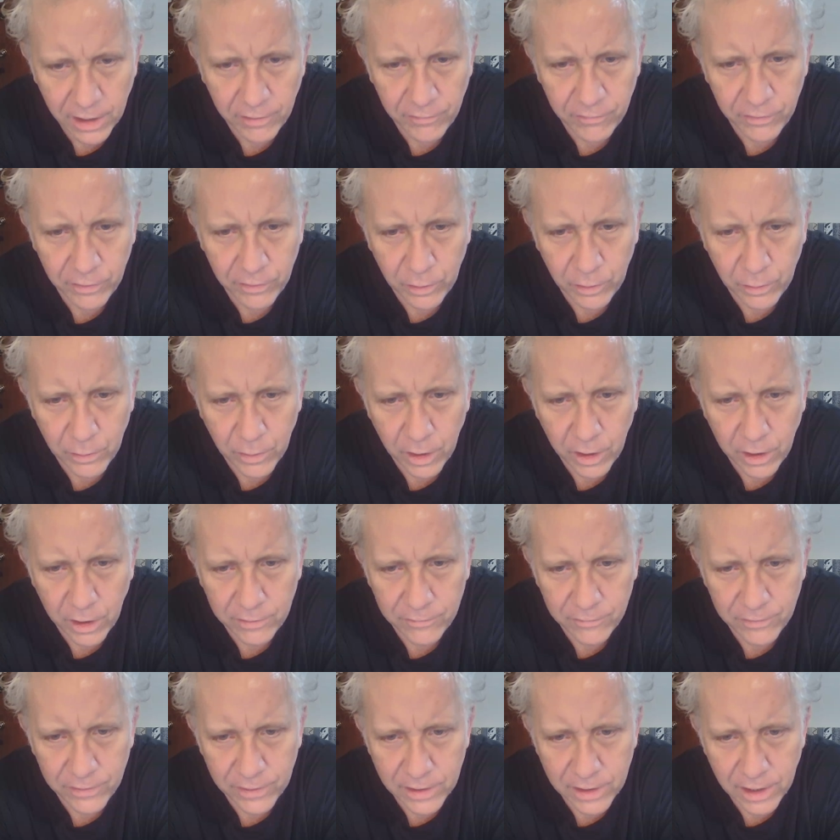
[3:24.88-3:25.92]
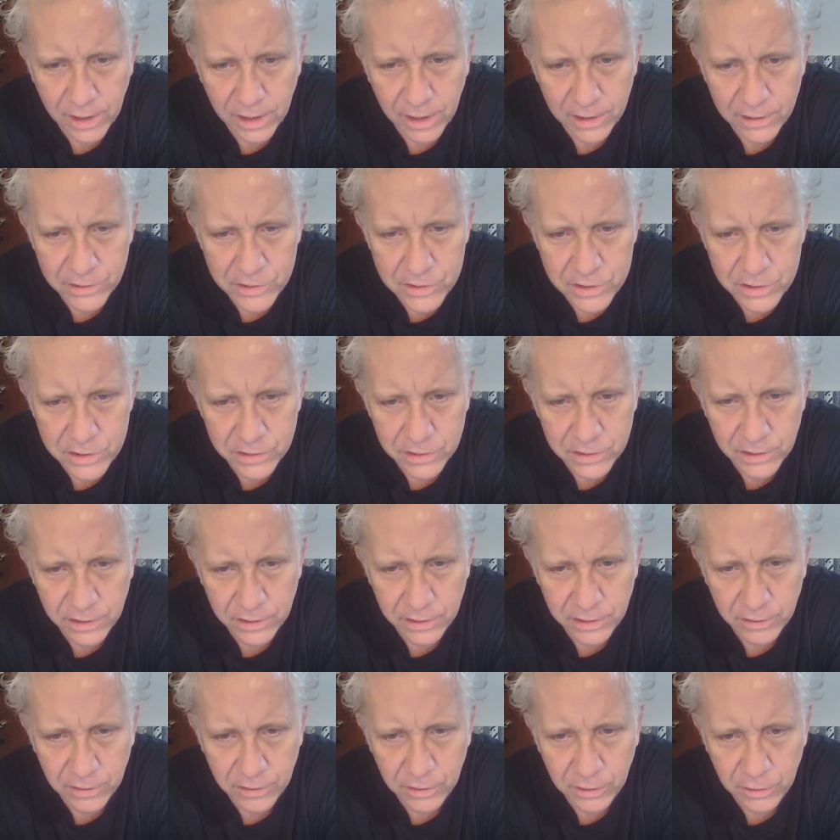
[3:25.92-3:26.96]
behavioral modification
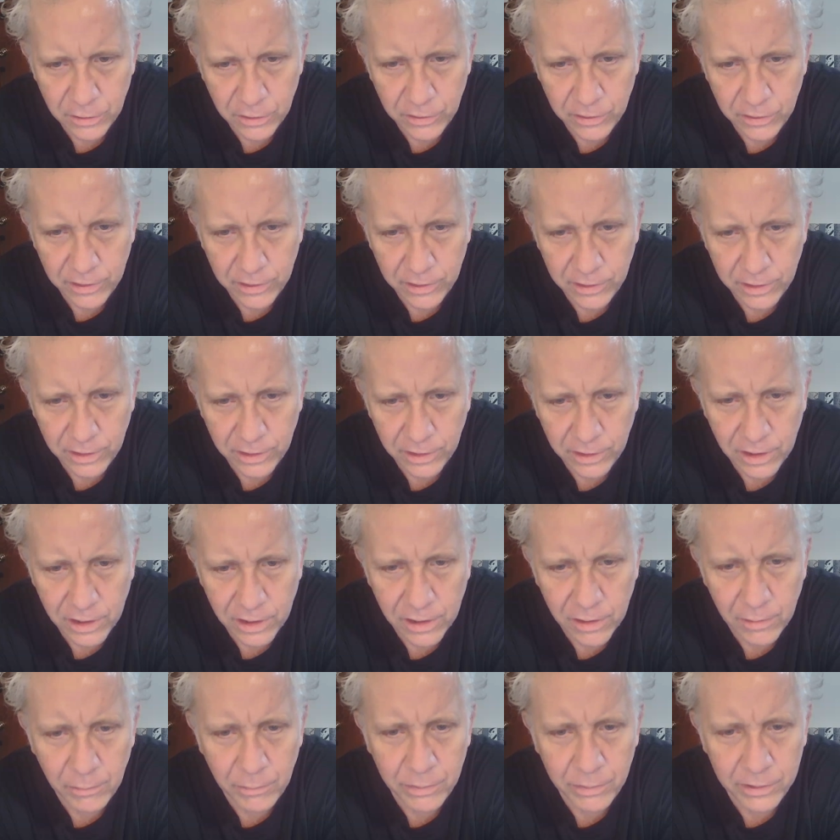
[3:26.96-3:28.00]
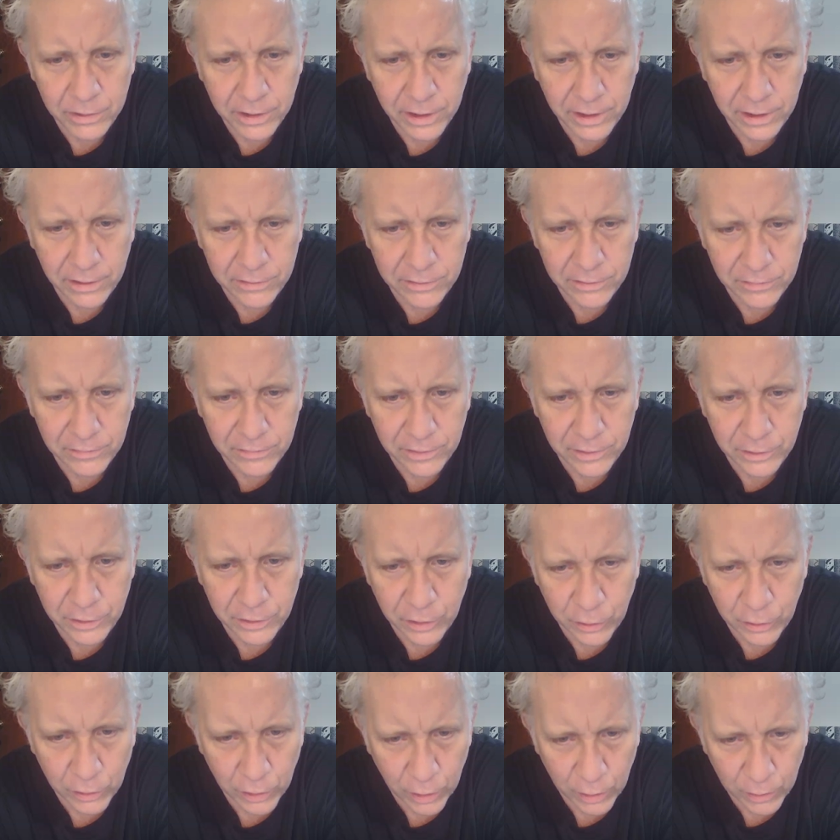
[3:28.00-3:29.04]
that included the implant of
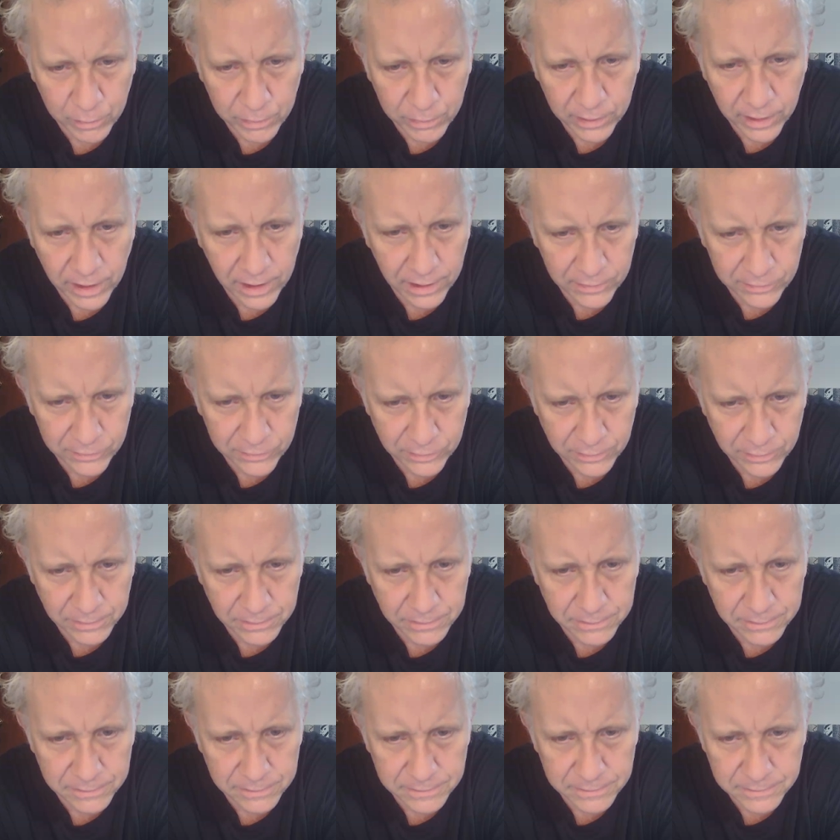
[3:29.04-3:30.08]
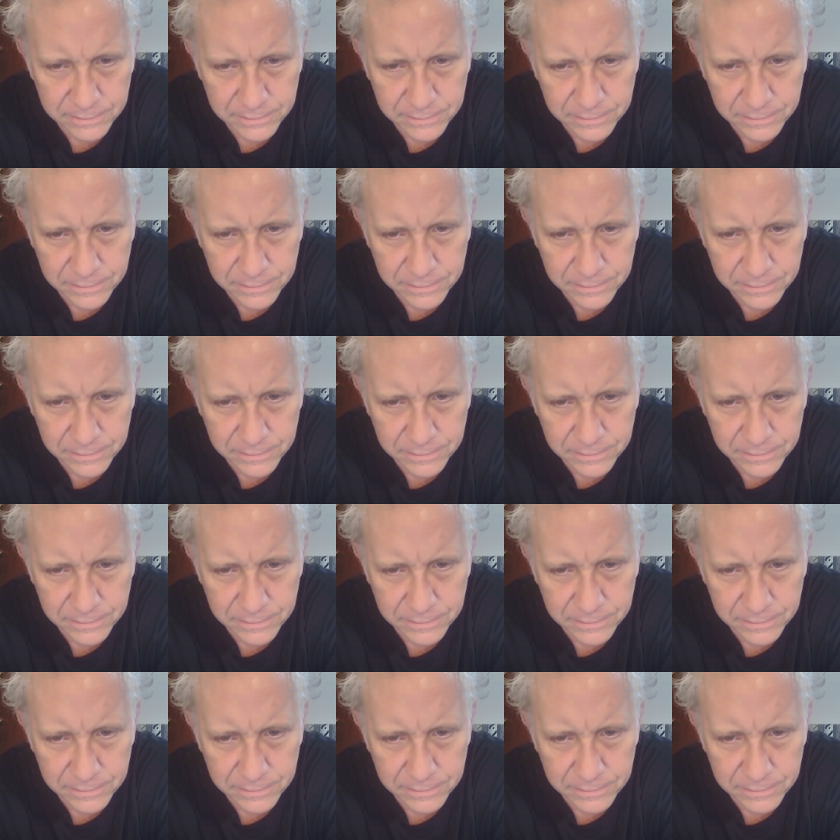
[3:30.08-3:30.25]
a neuroplasm.